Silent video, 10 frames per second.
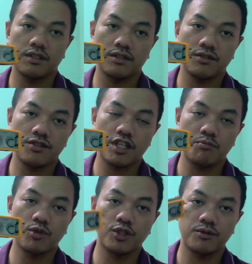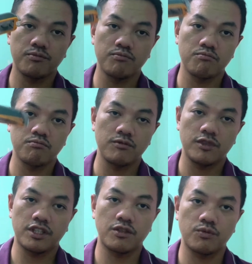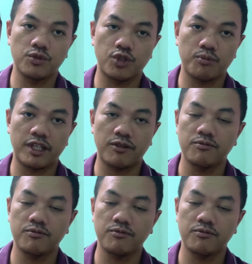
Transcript: stay put, then it won't drop out.